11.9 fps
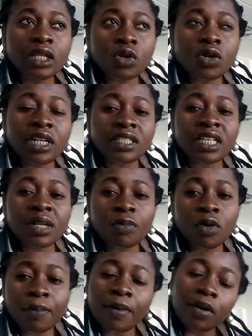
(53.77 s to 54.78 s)
To understand
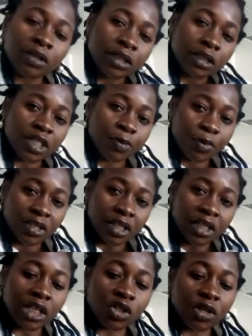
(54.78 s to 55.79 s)
more about this
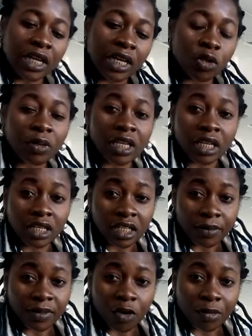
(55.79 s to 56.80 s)
presentation, there are some key
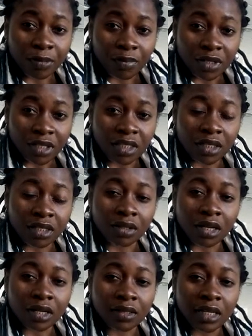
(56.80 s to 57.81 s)
terms I will be presenting
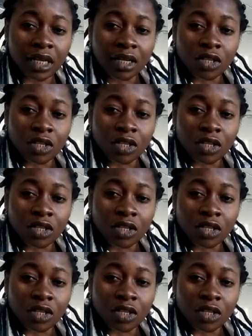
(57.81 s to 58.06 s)
to us,